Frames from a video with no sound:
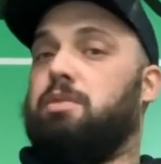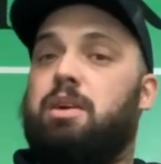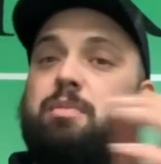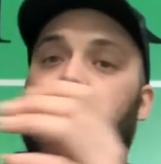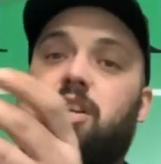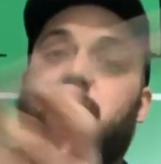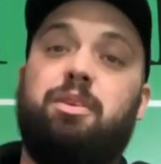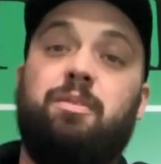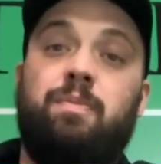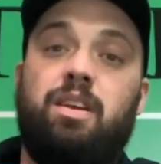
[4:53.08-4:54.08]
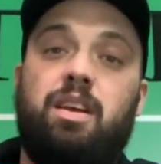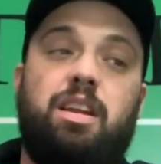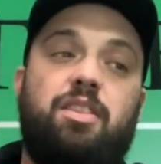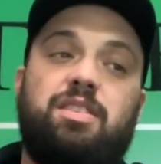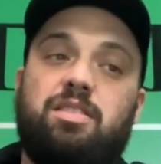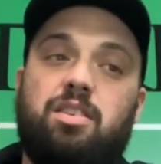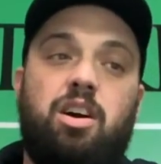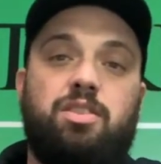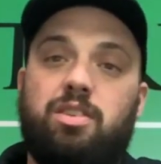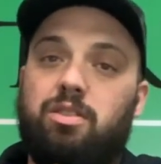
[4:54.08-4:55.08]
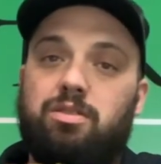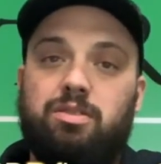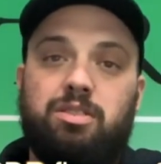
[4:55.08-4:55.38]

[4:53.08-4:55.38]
mamma jamma. Now this is also